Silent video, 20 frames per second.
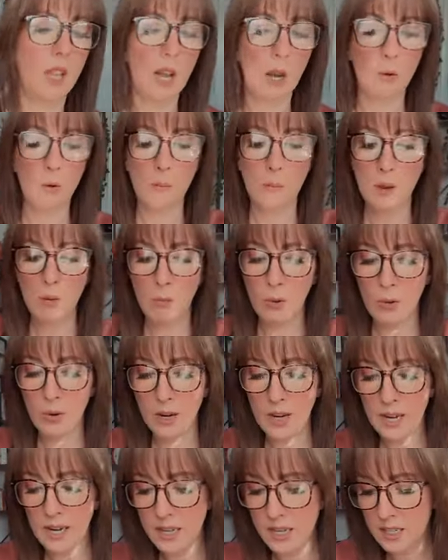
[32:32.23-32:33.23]
Now
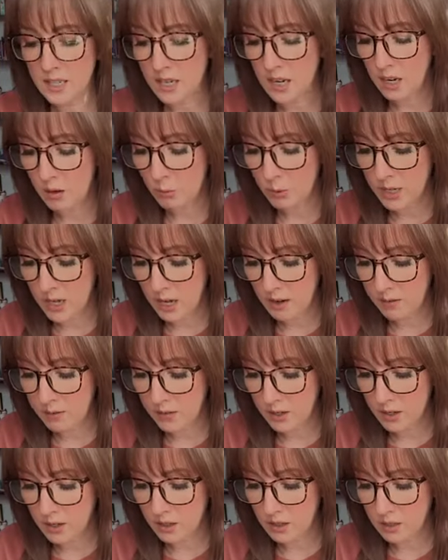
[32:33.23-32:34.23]
remember, anytime we
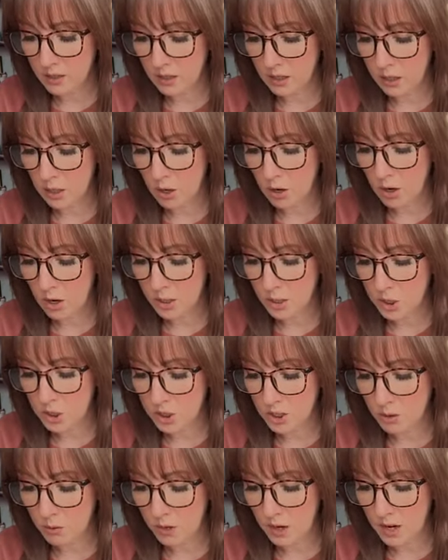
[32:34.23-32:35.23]
have a
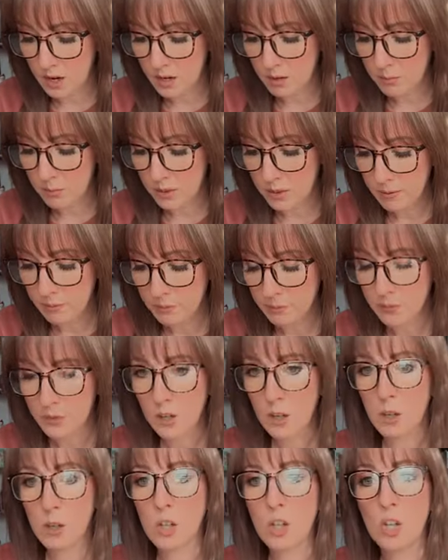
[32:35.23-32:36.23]
card show up,
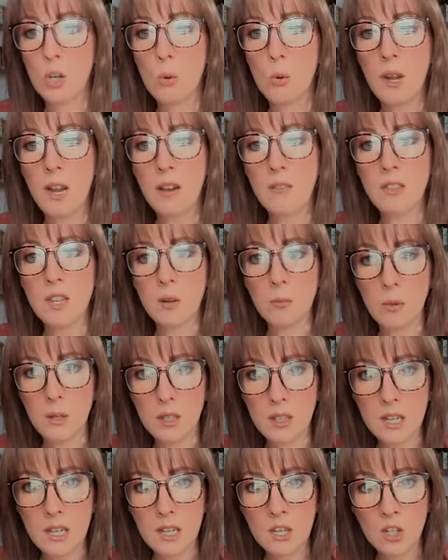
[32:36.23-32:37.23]
you have the
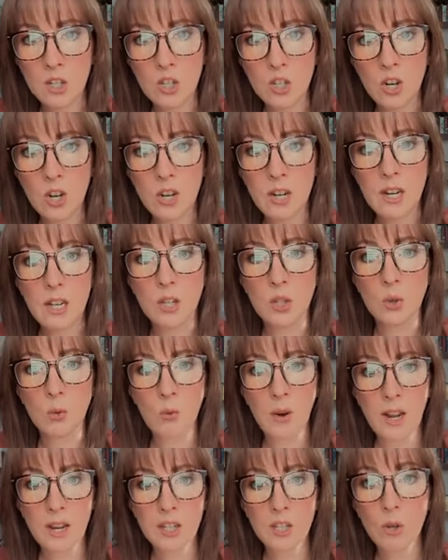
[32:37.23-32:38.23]
ability to turn it
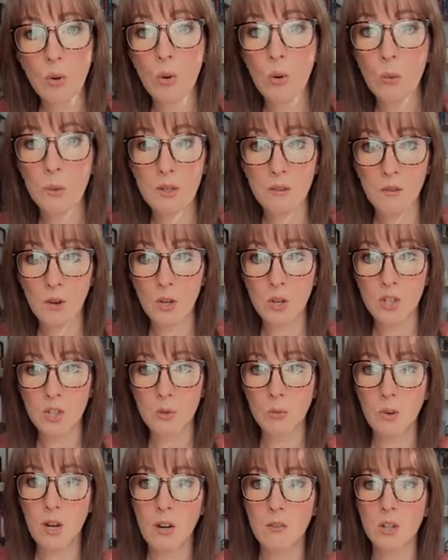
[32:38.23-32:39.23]
direct or
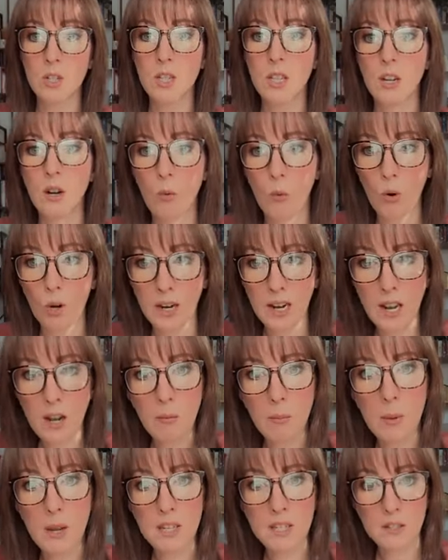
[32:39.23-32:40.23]
reverse, whatever's going to work
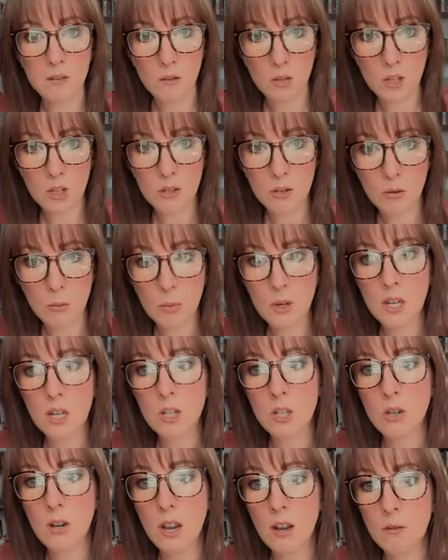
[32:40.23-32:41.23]
out best for you
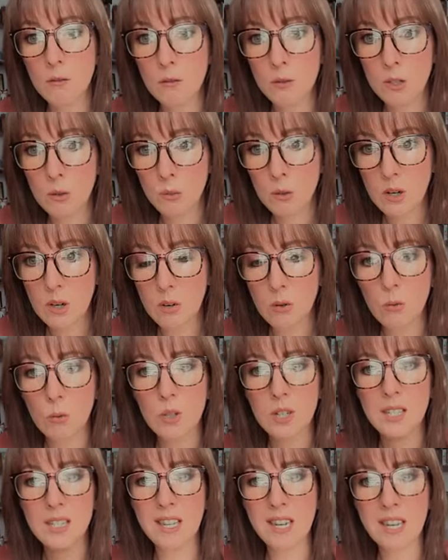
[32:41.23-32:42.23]
because you have free will.
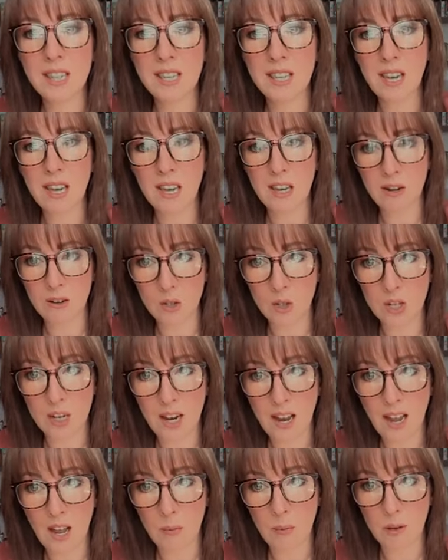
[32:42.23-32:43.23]
We're seeing the
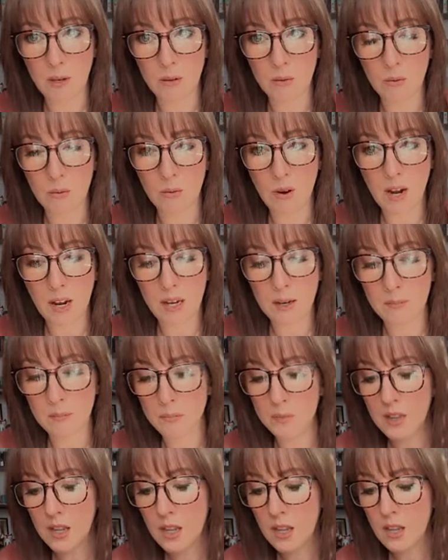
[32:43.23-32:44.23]
energy happen,
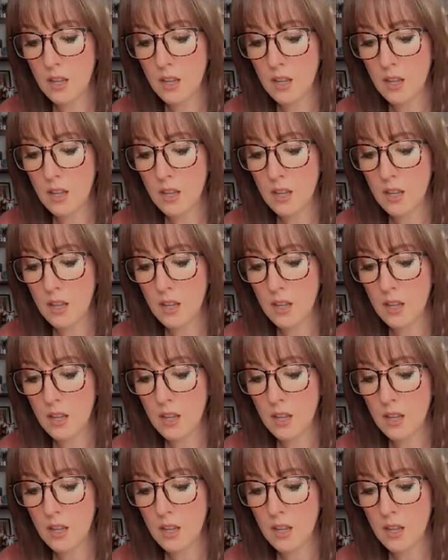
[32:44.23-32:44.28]
right?